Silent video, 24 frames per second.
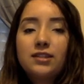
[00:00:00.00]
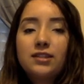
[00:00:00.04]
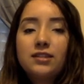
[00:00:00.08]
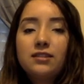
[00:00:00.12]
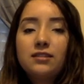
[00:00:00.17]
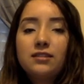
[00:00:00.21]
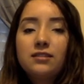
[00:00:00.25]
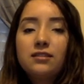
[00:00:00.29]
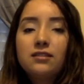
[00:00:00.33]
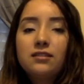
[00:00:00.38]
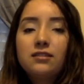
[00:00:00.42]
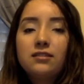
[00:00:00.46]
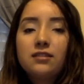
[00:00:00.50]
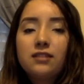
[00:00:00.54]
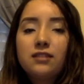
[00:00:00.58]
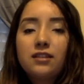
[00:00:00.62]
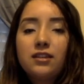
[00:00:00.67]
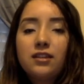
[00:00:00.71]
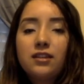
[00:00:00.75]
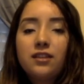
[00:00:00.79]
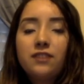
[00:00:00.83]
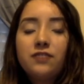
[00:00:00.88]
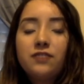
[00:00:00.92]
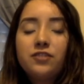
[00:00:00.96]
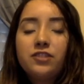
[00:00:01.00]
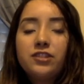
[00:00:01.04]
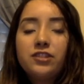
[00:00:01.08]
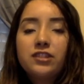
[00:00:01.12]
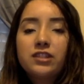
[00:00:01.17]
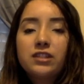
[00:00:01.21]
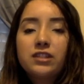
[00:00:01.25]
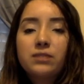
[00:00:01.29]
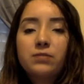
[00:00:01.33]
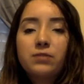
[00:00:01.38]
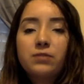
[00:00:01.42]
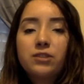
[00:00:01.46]
This is the study of
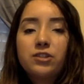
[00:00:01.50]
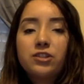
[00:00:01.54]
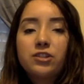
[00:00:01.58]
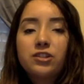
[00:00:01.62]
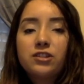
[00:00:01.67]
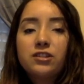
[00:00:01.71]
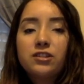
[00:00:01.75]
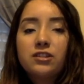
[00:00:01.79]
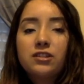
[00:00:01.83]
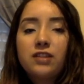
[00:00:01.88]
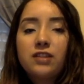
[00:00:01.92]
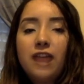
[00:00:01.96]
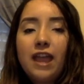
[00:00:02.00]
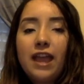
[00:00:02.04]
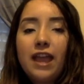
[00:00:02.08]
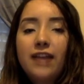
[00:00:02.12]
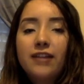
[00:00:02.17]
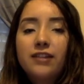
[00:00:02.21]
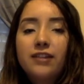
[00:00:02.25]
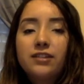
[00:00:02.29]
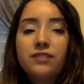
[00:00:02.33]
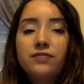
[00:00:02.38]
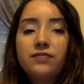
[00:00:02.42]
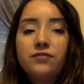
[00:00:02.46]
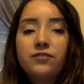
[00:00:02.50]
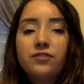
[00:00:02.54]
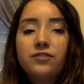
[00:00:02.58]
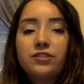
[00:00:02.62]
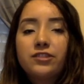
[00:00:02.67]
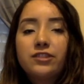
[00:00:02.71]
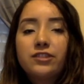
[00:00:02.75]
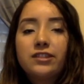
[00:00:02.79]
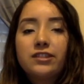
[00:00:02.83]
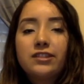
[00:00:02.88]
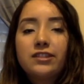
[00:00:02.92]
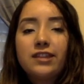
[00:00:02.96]
gene expressions, active
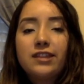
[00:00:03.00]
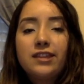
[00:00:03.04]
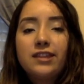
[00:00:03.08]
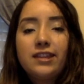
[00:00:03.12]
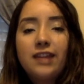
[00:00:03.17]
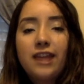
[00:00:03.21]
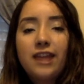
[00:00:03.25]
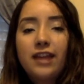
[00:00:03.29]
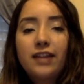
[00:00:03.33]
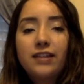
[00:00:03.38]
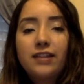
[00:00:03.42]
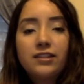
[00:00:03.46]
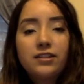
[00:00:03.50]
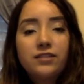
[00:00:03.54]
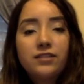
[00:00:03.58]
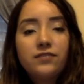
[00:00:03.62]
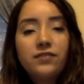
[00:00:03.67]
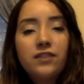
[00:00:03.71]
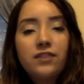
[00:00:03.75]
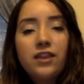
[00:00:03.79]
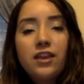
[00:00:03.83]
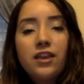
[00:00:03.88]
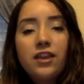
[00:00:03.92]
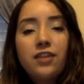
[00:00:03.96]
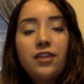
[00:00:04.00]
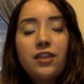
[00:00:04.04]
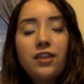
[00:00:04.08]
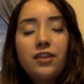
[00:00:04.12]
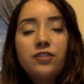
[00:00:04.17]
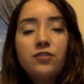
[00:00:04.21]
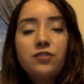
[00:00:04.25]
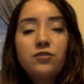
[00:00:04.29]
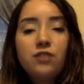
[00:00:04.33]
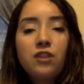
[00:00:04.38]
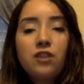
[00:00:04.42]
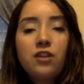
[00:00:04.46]
versus inactive, that
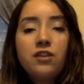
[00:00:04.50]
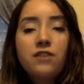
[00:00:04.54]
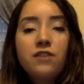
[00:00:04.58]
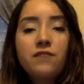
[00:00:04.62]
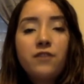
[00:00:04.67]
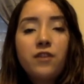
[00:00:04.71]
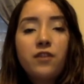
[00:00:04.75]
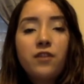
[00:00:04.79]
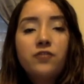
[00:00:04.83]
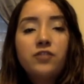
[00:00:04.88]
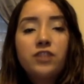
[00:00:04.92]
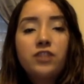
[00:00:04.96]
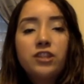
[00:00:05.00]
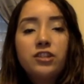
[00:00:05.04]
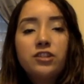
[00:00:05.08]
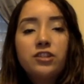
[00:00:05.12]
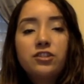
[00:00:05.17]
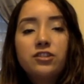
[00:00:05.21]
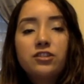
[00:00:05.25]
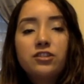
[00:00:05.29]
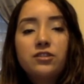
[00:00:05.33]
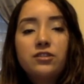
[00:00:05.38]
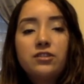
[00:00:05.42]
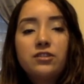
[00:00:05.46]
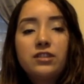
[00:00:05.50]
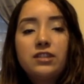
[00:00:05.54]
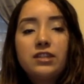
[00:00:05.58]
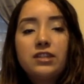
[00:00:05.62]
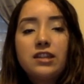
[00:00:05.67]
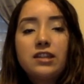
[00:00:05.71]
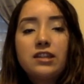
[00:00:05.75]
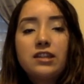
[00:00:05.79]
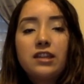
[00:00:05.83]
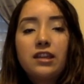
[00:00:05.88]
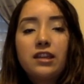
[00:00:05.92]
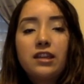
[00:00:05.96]
do not involve changes to the
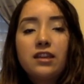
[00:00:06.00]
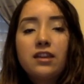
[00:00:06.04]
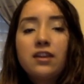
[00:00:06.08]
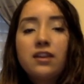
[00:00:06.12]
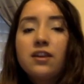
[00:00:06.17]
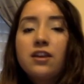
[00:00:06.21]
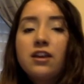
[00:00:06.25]
DNA,